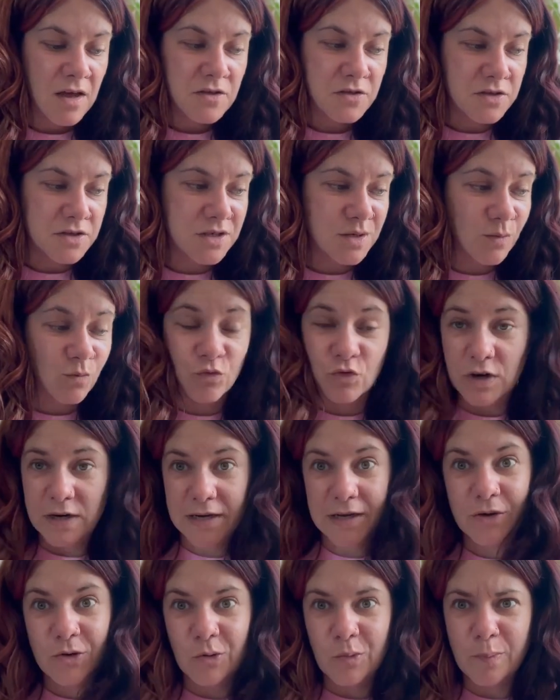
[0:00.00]
there's some
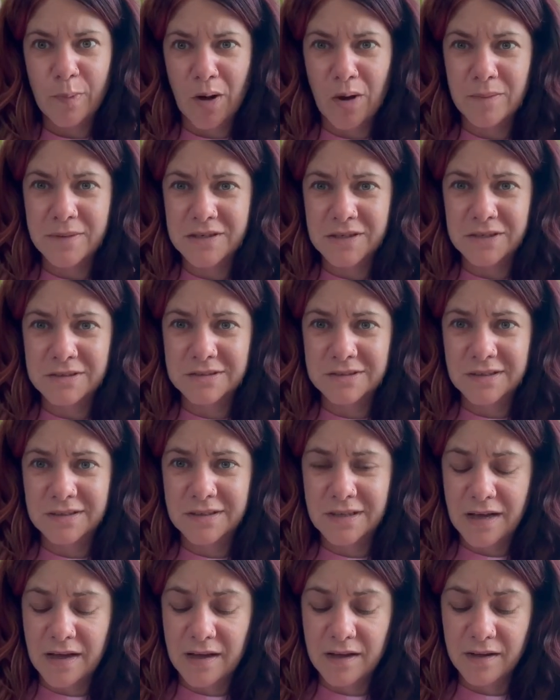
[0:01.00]
really cool Barbie dolls
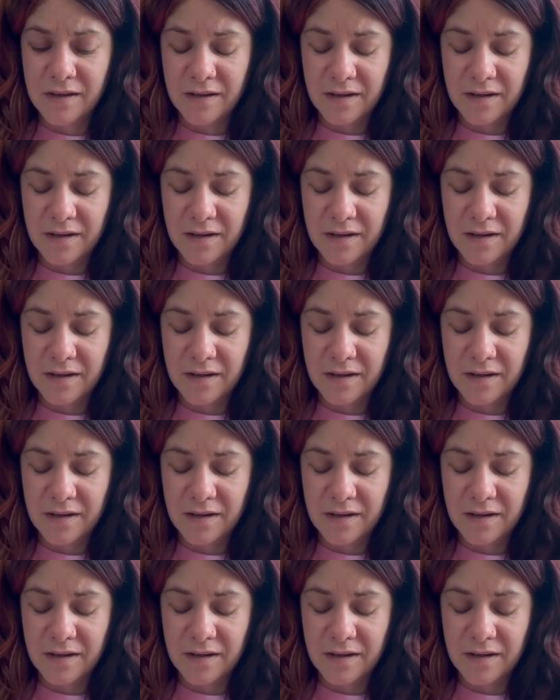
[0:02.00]
on there,